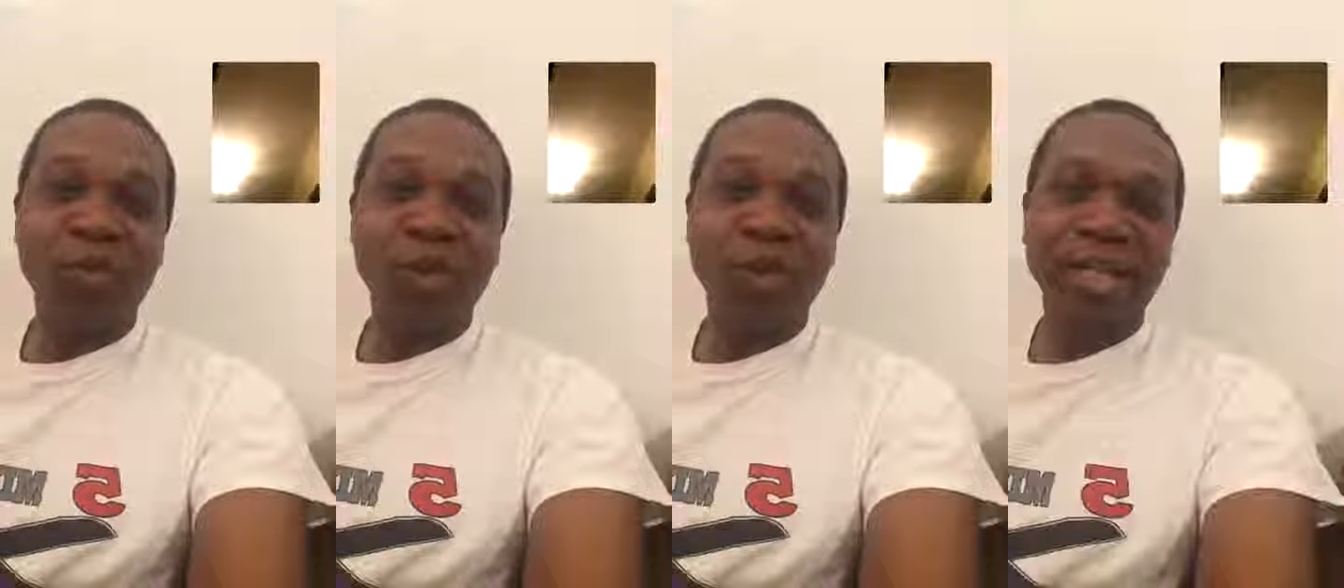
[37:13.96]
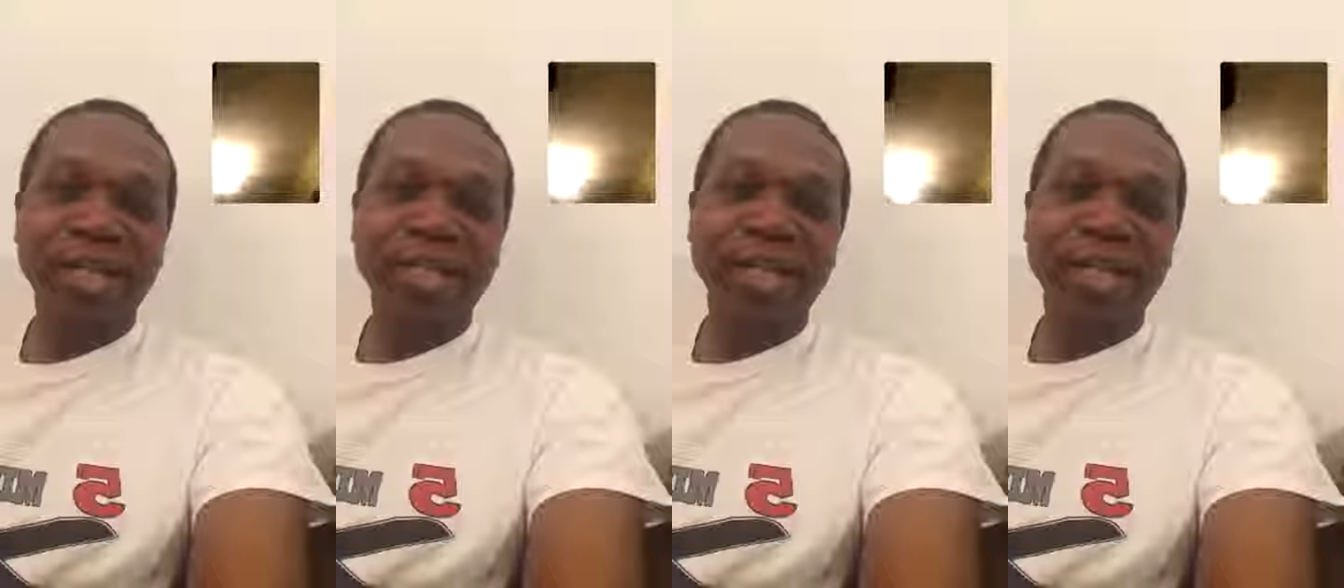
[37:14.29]

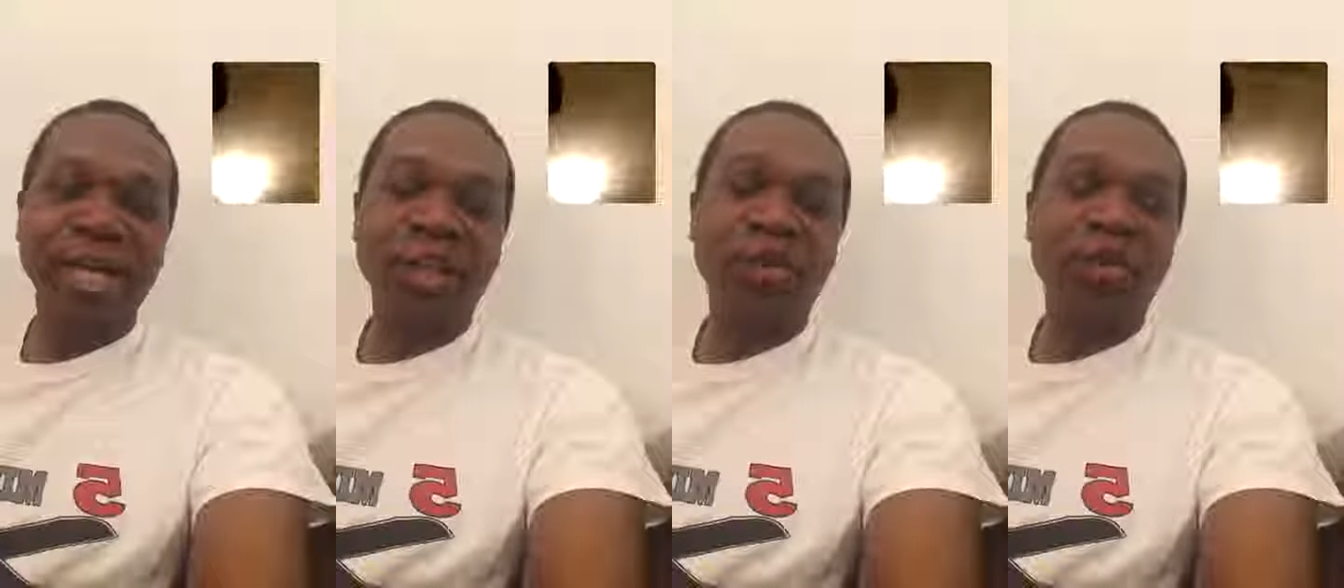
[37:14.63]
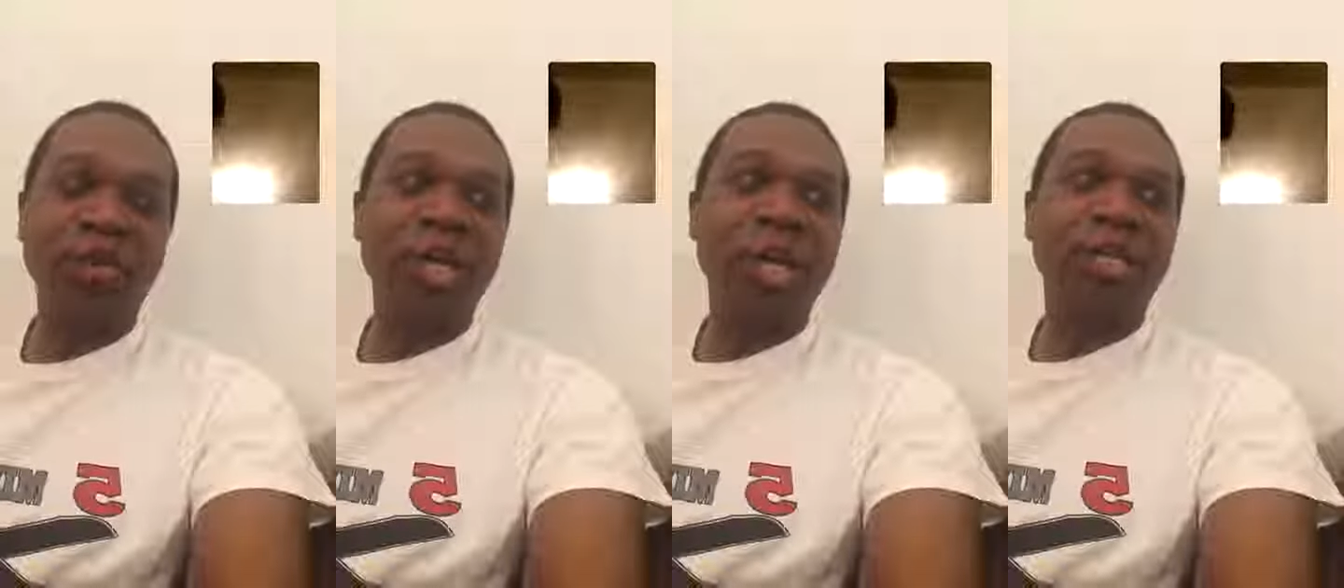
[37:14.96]
supporting it and
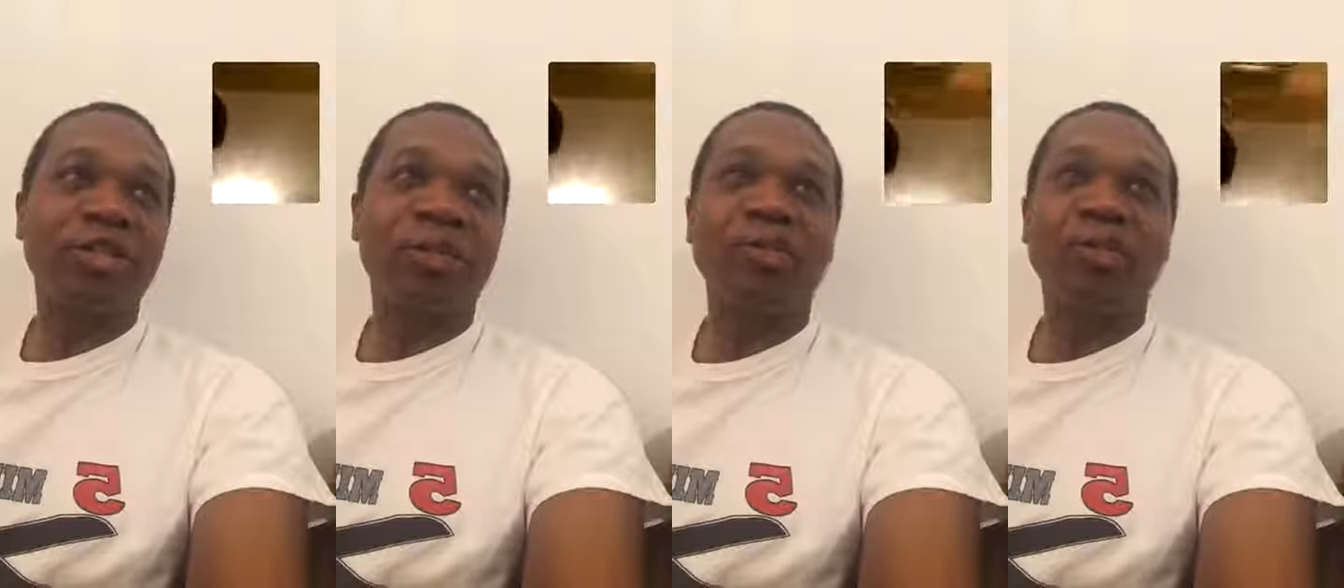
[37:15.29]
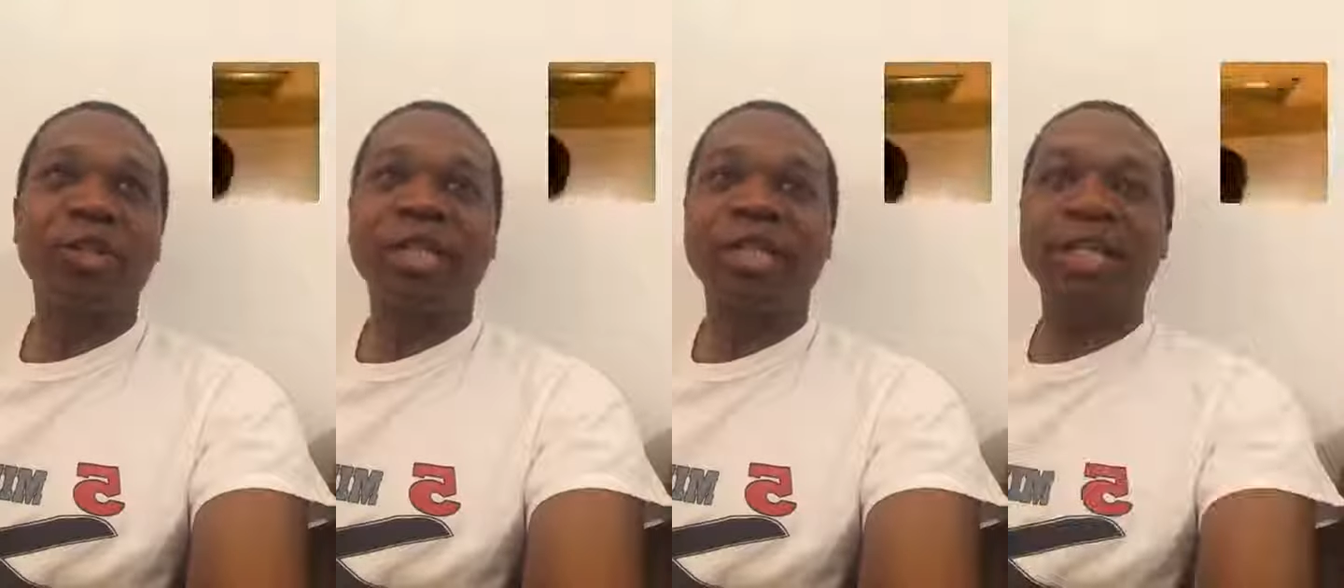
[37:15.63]
you're not
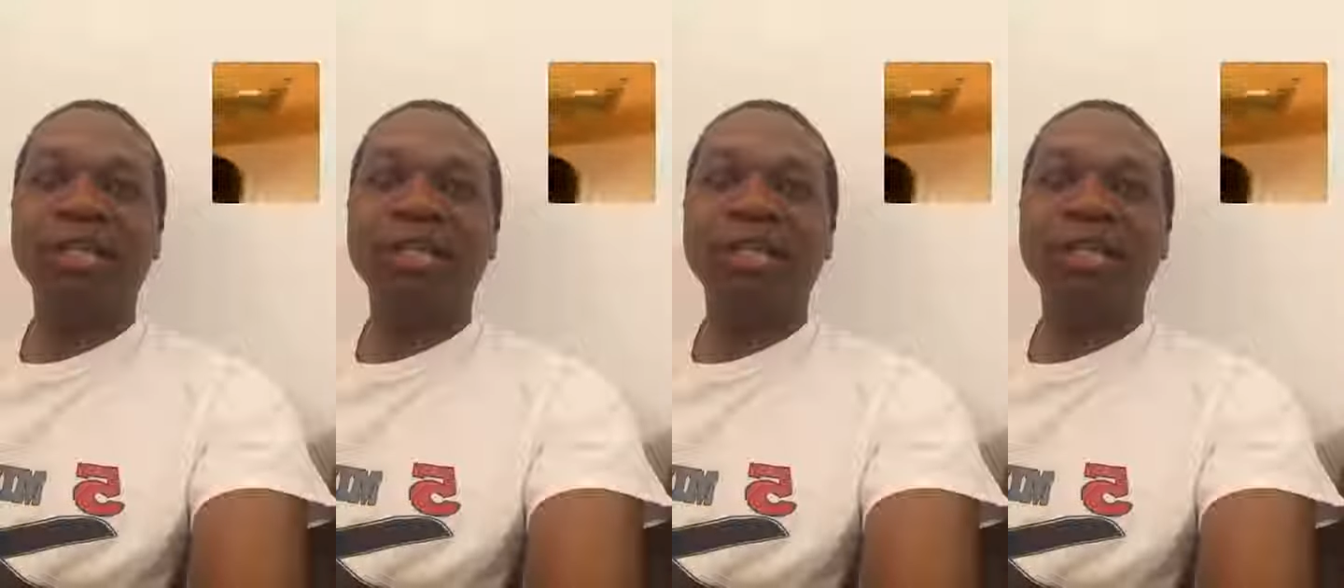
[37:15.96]
supporting it.